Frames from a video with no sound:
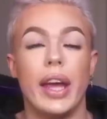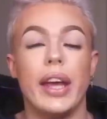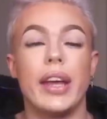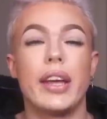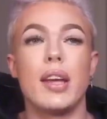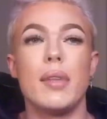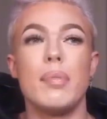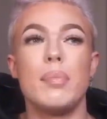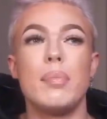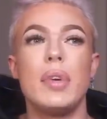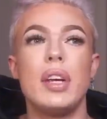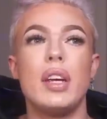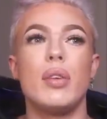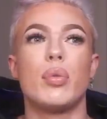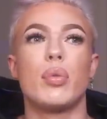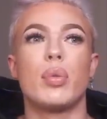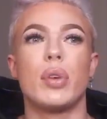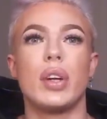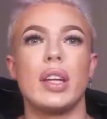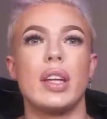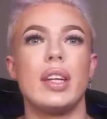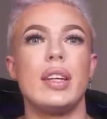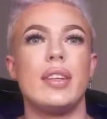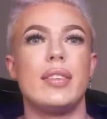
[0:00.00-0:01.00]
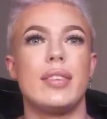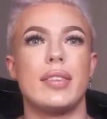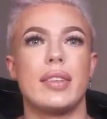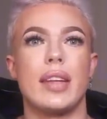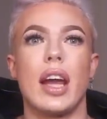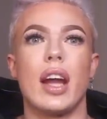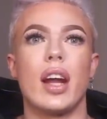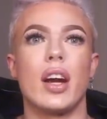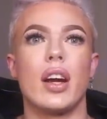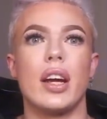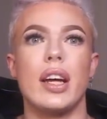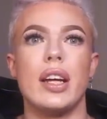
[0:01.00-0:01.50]
It can be really
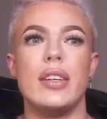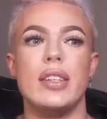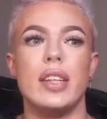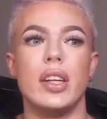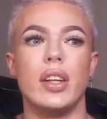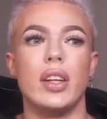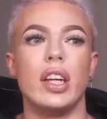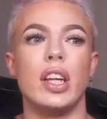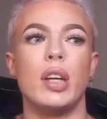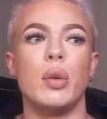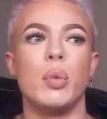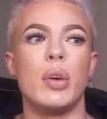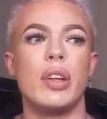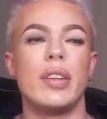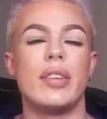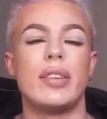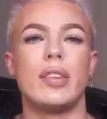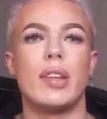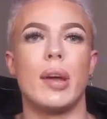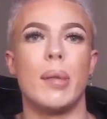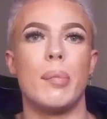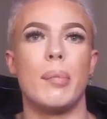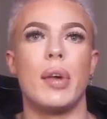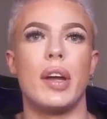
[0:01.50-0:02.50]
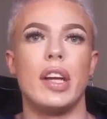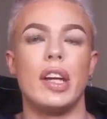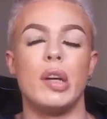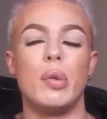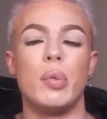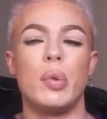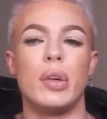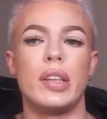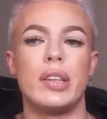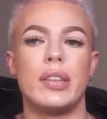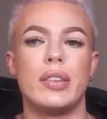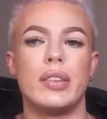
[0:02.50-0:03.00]
scary dealing with somebody with